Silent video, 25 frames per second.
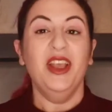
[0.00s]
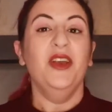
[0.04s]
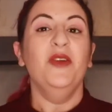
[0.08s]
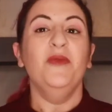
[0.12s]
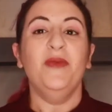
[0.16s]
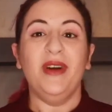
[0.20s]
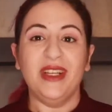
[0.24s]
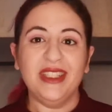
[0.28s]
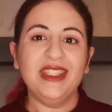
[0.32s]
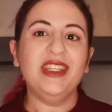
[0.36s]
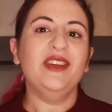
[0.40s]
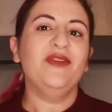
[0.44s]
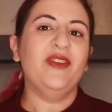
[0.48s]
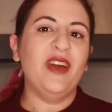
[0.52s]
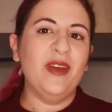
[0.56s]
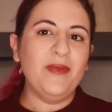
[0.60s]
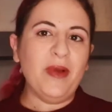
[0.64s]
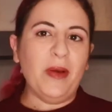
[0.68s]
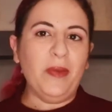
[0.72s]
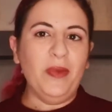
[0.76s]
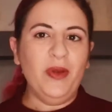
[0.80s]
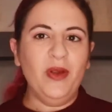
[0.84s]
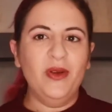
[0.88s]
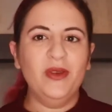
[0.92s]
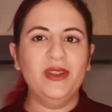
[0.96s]
But if I'm
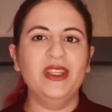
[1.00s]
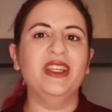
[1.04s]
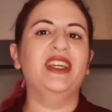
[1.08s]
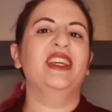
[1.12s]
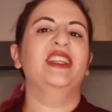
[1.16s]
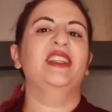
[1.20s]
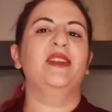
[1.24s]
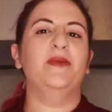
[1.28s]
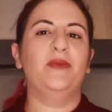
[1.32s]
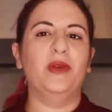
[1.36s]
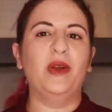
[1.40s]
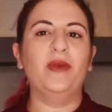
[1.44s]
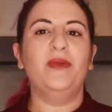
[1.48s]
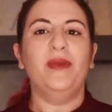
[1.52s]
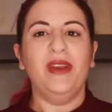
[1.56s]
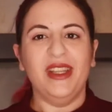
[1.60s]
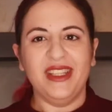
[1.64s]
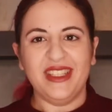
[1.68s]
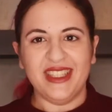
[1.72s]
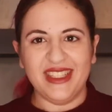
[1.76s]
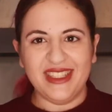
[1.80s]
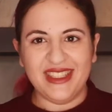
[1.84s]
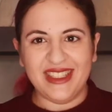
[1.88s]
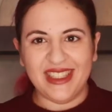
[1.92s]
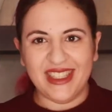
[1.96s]
uploading it, it probably
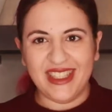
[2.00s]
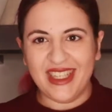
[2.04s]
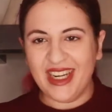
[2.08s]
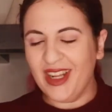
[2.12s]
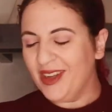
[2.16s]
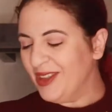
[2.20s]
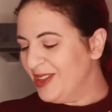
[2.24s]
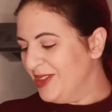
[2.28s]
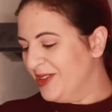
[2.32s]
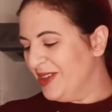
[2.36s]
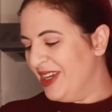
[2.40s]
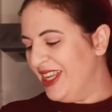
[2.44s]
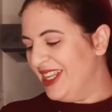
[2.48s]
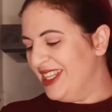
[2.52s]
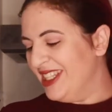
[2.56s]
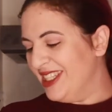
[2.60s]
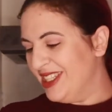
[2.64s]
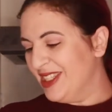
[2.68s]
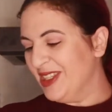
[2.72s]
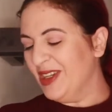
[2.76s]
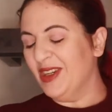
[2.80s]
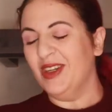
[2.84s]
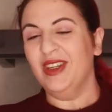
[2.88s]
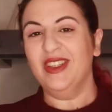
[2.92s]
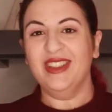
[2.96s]
did turn out well,
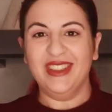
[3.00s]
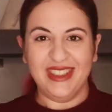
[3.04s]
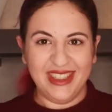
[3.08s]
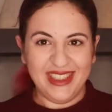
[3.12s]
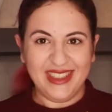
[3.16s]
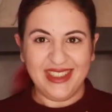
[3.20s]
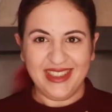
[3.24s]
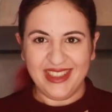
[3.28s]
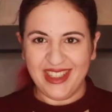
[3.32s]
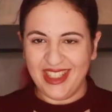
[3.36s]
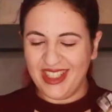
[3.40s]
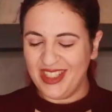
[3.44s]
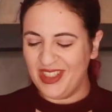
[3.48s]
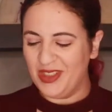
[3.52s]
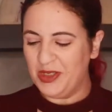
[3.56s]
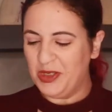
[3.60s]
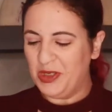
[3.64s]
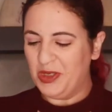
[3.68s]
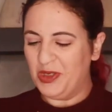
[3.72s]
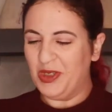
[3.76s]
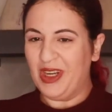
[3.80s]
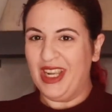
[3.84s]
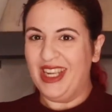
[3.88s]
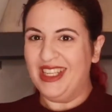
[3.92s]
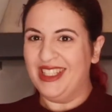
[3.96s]
so you should
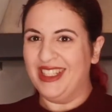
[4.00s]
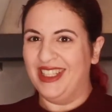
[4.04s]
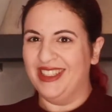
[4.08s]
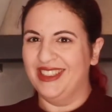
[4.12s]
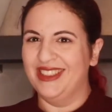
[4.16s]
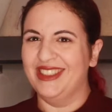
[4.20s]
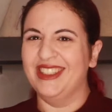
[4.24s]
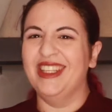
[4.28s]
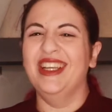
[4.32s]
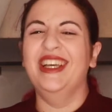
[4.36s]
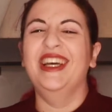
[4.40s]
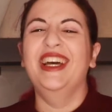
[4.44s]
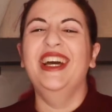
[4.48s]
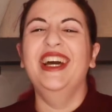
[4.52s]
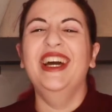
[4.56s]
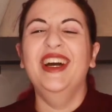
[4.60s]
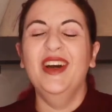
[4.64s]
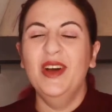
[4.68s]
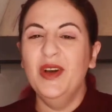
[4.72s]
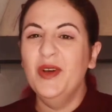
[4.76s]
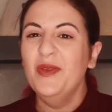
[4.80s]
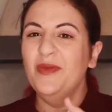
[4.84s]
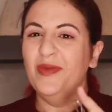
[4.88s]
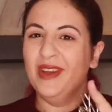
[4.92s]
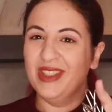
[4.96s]
try it out.
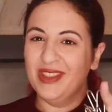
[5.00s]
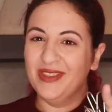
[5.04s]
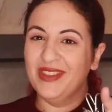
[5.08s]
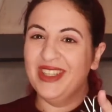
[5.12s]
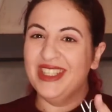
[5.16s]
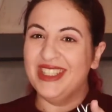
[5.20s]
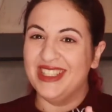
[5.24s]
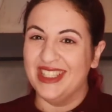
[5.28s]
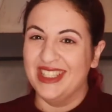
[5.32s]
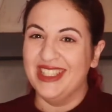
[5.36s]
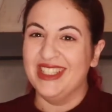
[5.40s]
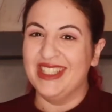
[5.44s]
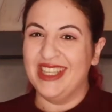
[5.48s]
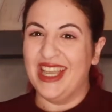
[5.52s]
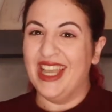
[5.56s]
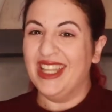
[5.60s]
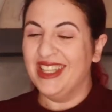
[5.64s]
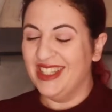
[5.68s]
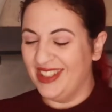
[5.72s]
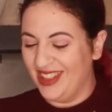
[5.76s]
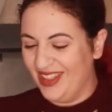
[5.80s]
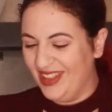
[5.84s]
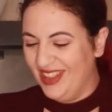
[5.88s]
But wait till the end.